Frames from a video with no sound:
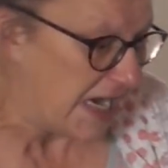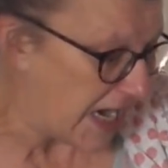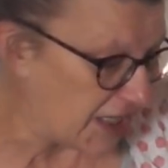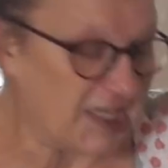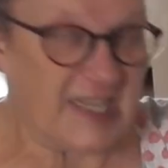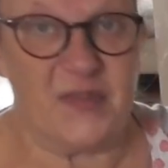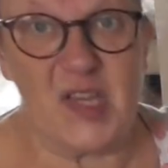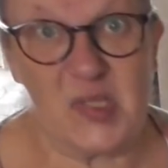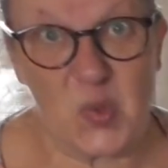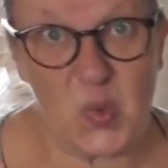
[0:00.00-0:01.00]
I'm going to give
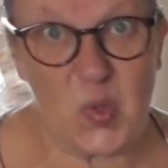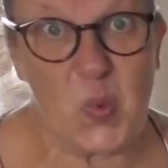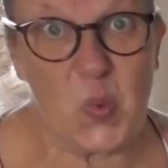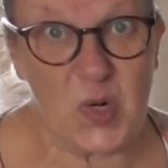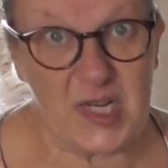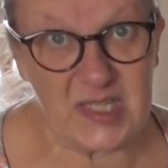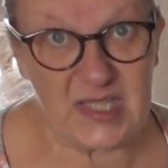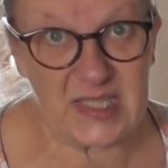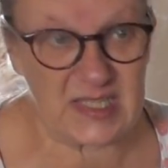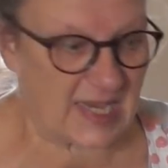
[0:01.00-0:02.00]
this all a
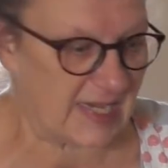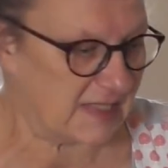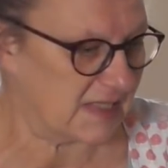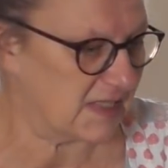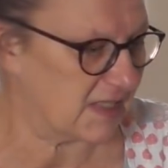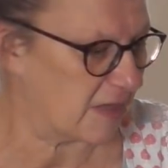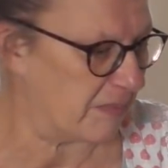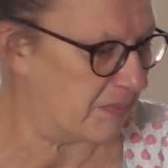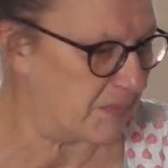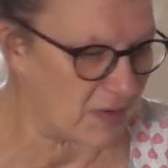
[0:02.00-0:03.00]
rinse and a
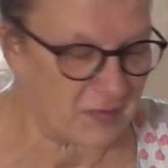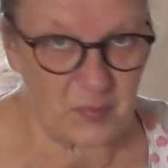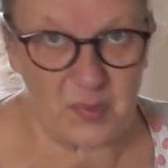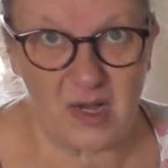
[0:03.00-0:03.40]
buff